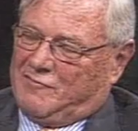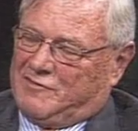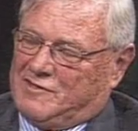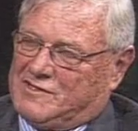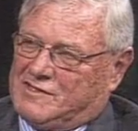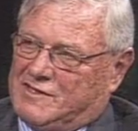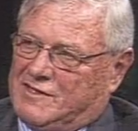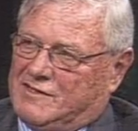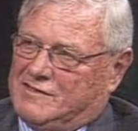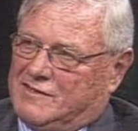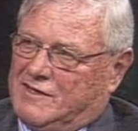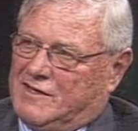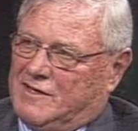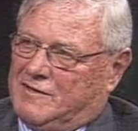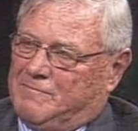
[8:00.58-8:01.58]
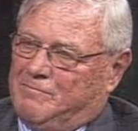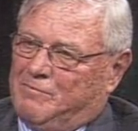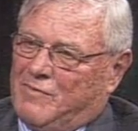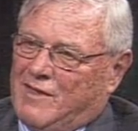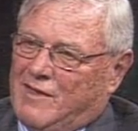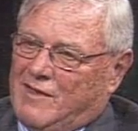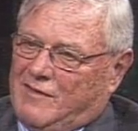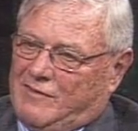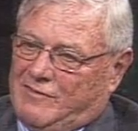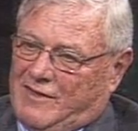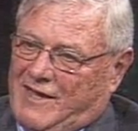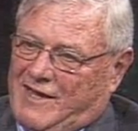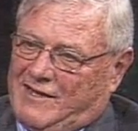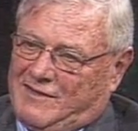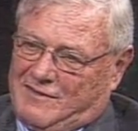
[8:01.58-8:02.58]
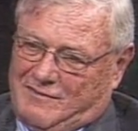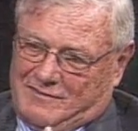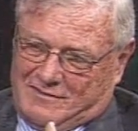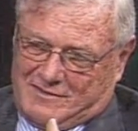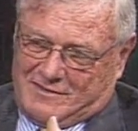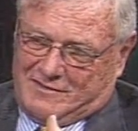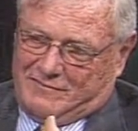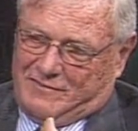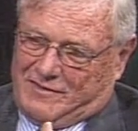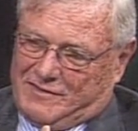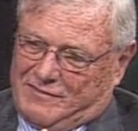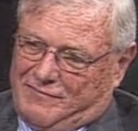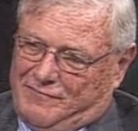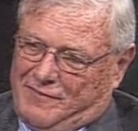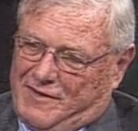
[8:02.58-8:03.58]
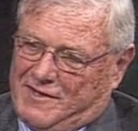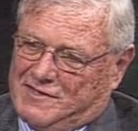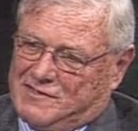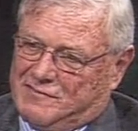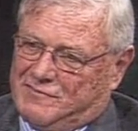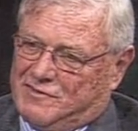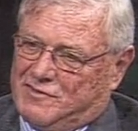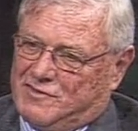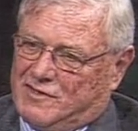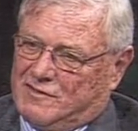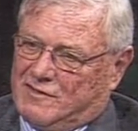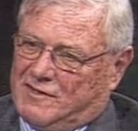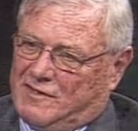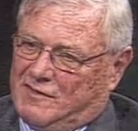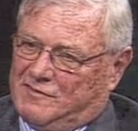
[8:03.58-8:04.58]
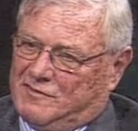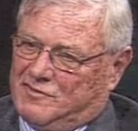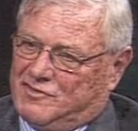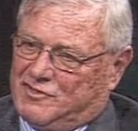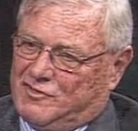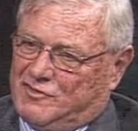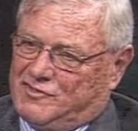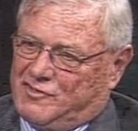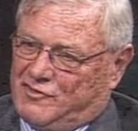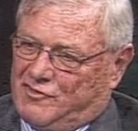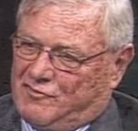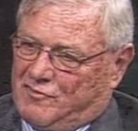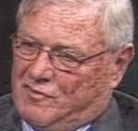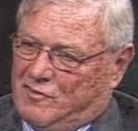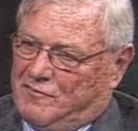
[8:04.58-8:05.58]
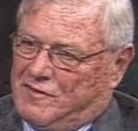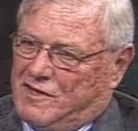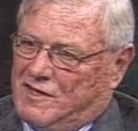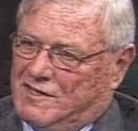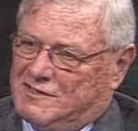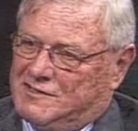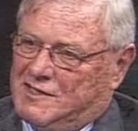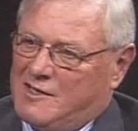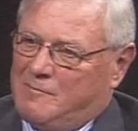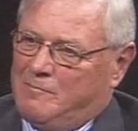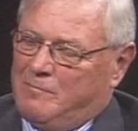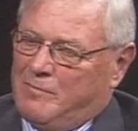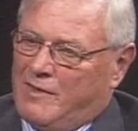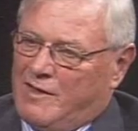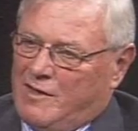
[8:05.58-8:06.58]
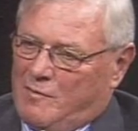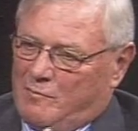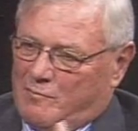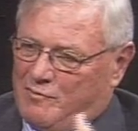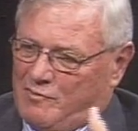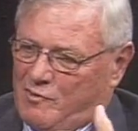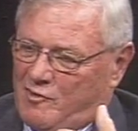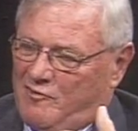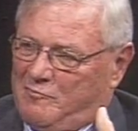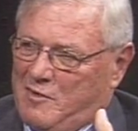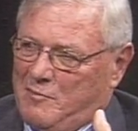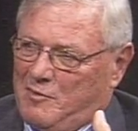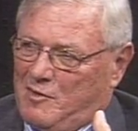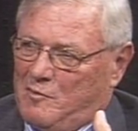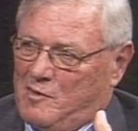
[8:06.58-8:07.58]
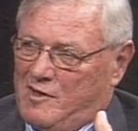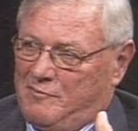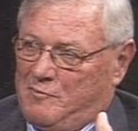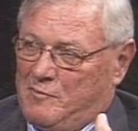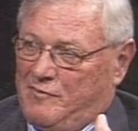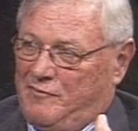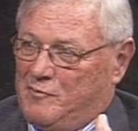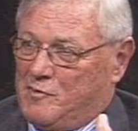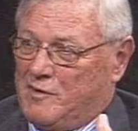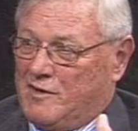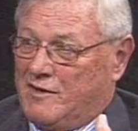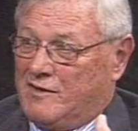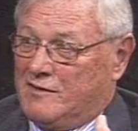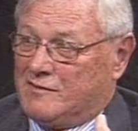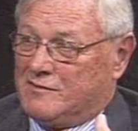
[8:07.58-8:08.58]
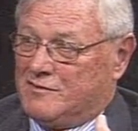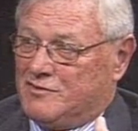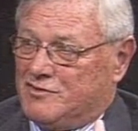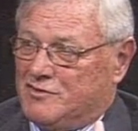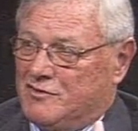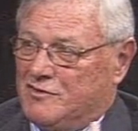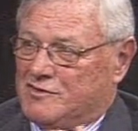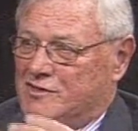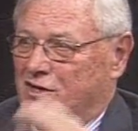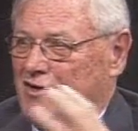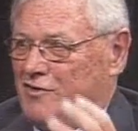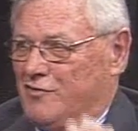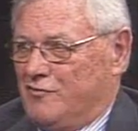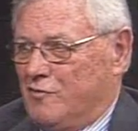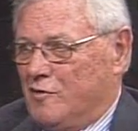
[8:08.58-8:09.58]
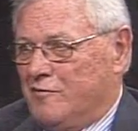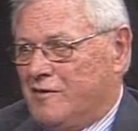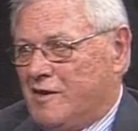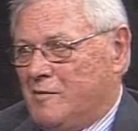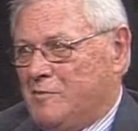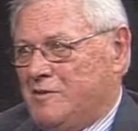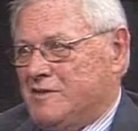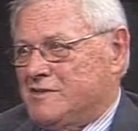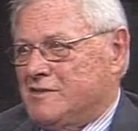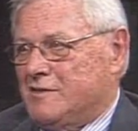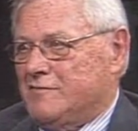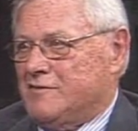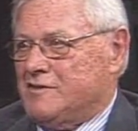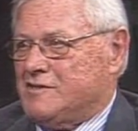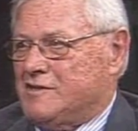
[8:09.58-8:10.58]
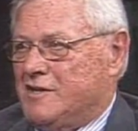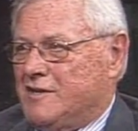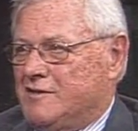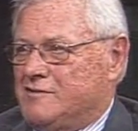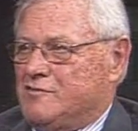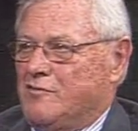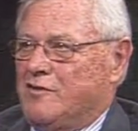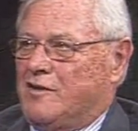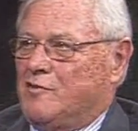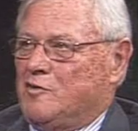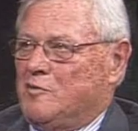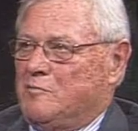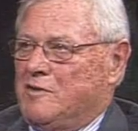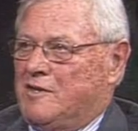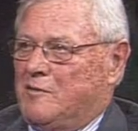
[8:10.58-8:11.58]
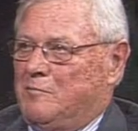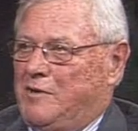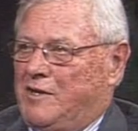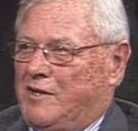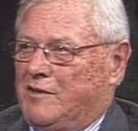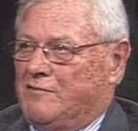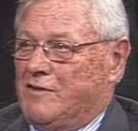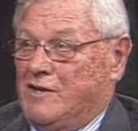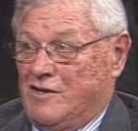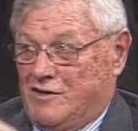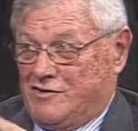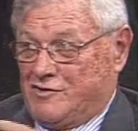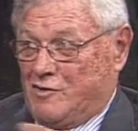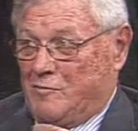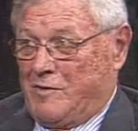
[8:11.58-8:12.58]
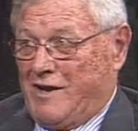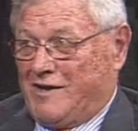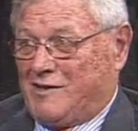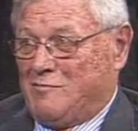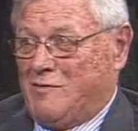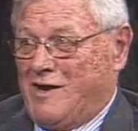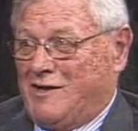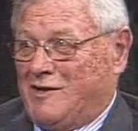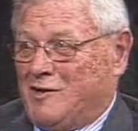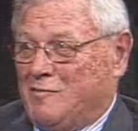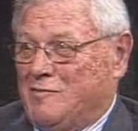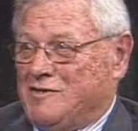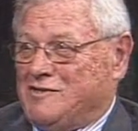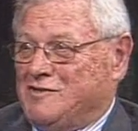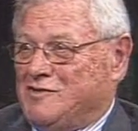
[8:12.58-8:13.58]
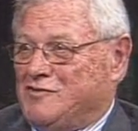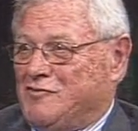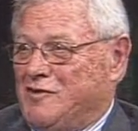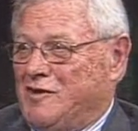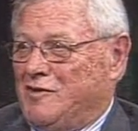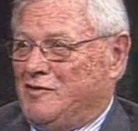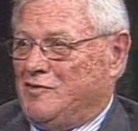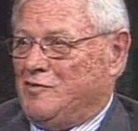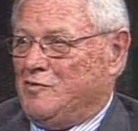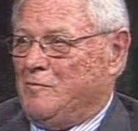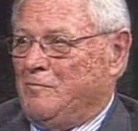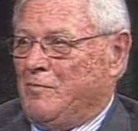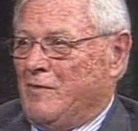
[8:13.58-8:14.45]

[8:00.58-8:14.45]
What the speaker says: in the state today. That in the face of health insurance drove costs up, drove people away from affording health insurance, drove companies out of the state so they couldn't be competitive. So back to my little business trying to